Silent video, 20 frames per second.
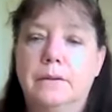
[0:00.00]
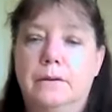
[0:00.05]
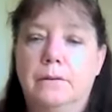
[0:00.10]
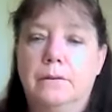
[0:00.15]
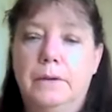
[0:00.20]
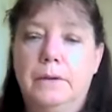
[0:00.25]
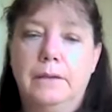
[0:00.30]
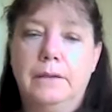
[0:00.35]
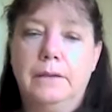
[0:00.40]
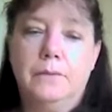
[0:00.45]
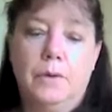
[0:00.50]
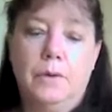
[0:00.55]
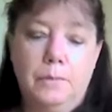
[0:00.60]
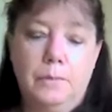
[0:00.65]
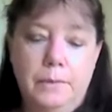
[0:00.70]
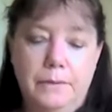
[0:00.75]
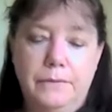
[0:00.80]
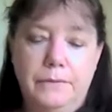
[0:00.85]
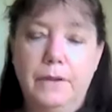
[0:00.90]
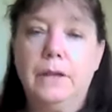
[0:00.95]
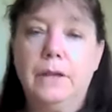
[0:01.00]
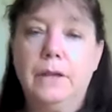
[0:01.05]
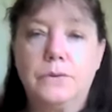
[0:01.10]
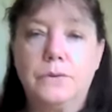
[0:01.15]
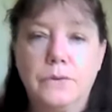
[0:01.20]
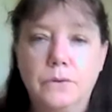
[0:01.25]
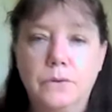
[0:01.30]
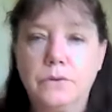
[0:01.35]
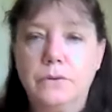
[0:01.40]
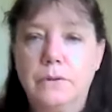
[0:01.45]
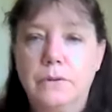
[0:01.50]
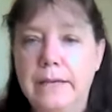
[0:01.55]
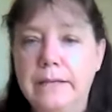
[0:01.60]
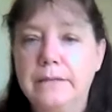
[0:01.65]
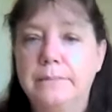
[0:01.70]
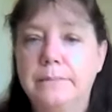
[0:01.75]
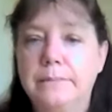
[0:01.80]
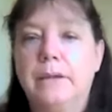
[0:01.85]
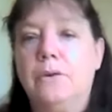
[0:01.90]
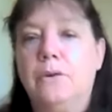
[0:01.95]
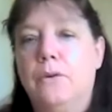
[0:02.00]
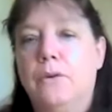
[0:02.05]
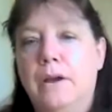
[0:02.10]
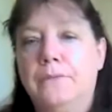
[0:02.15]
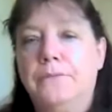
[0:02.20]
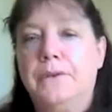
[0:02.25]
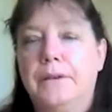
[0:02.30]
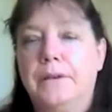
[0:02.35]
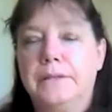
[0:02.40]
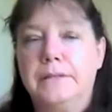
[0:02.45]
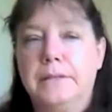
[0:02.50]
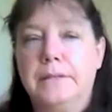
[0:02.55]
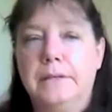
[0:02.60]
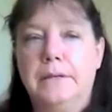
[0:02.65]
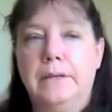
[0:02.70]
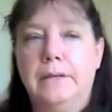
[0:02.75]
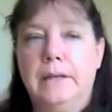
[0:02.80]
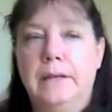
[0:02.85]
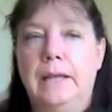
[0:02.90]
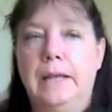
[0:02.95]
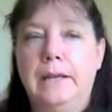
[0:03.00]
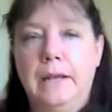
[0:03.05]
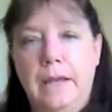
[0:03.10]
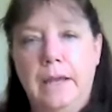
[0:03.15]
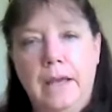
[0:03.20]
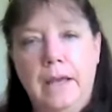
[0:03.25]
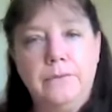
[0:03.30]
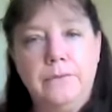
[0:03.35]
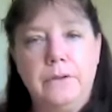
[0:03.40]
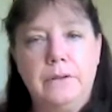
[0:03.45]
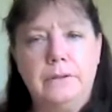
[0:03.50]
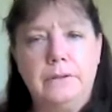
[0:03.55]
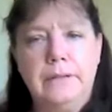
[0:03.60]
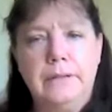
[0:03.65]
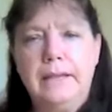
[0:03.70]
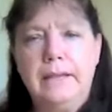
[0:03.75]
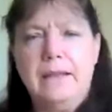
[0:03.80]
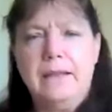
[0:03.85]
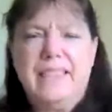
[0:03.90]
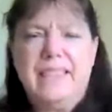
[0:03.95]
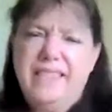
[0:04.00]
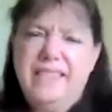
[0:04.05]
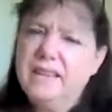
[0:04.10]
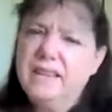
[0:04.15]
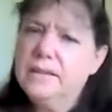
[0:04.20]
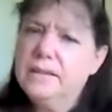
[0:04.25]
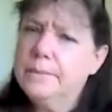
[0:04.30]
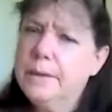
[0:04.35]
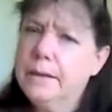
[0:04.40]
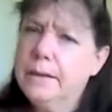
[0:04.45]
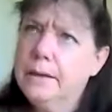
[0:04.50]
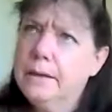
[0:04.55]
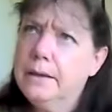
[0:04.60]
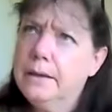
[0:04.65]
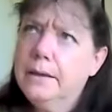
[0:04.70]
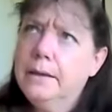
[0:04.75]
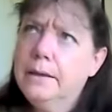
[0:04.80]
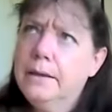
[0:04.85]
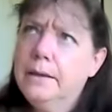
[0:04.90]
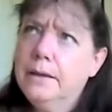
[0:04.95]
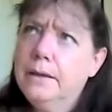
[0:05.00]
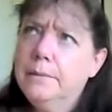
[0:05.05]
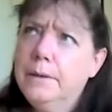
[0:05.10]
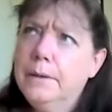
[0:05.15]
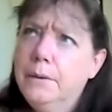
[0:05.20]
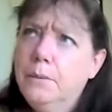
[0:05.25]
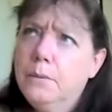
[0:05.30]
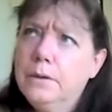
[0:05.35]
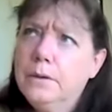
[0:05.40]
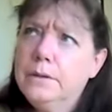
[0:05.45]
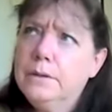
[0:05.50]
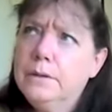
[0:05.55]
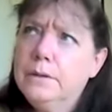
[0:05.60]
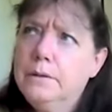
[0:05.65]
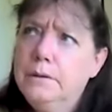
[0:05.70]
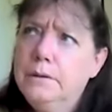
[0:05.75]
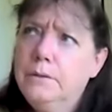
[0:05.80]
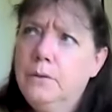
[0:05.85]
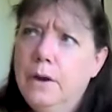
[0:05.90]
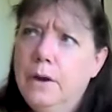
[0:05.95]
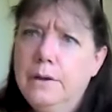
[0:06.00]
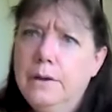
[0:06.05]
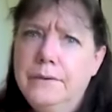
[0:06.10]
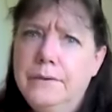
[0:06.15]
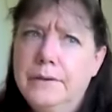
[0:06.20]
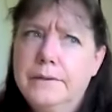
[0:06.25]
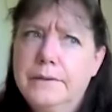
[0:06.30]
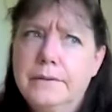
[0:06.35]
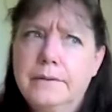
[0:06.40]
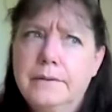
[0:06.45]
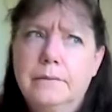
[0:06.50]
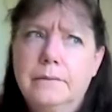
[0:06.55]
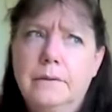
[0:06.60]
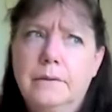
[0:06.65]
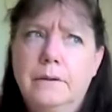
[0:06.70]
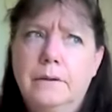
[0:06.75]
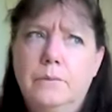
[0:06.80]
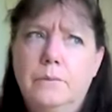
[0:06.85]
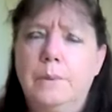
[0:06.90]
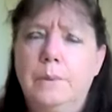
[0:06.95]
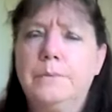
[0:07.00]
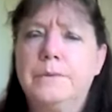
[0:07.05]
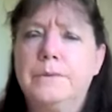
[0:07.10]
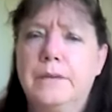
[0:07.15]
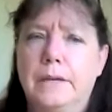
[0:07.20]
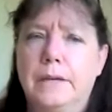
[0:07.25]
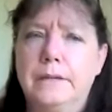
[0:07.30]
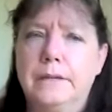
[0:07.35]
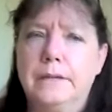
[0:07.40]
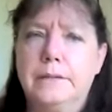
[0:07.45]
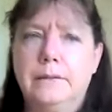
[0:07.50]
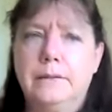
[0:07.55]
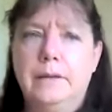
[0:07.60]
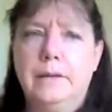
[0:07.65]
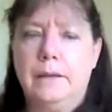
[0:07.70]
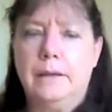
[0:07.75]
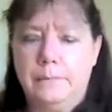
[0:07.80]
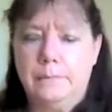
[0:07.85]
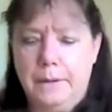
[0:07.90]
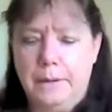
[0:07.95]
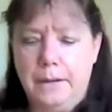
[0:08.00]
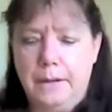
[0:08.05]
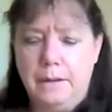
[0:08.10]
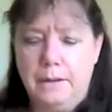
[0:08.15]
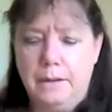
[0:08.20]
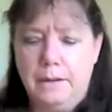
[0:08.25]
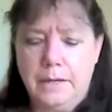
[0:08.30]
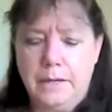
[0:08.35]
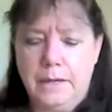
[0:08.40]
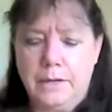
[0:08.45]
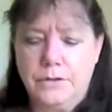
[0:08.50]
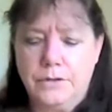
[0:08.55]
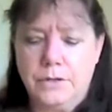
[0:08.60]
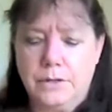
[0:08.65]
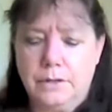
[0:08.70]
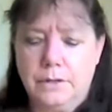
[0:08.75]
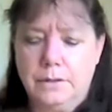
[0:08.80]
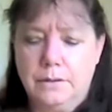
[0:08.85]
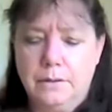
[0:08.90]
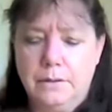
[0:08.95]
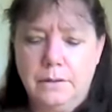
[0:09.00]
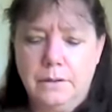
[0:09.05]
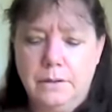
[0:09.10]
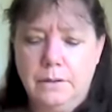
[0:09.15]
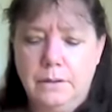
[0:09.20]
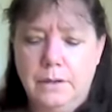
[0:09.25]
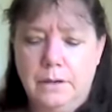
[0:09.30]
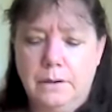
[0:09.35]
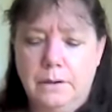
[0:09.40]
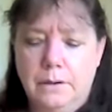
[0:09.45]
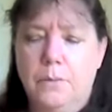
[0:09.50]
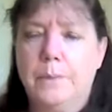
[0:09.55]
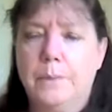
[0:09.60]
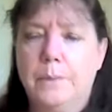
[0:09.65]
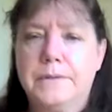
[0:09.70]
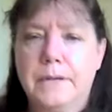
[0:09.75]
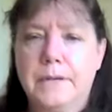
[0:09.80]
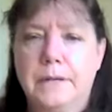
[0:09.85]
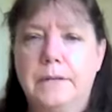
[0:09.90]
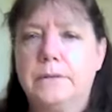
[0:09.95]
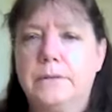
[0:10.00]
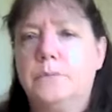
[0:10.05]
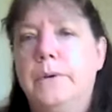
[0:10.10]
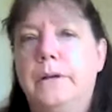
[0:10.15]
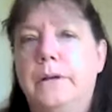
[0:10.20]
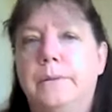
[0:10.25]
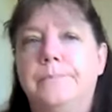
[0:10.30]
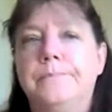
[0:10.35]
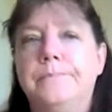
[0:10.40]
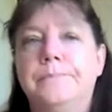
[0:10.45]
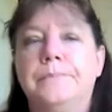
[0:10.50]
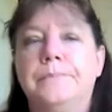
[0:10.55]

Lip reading: on my videos, that's my graphics, and I have a link, I think, to my one graphics website and my Akashic website as well.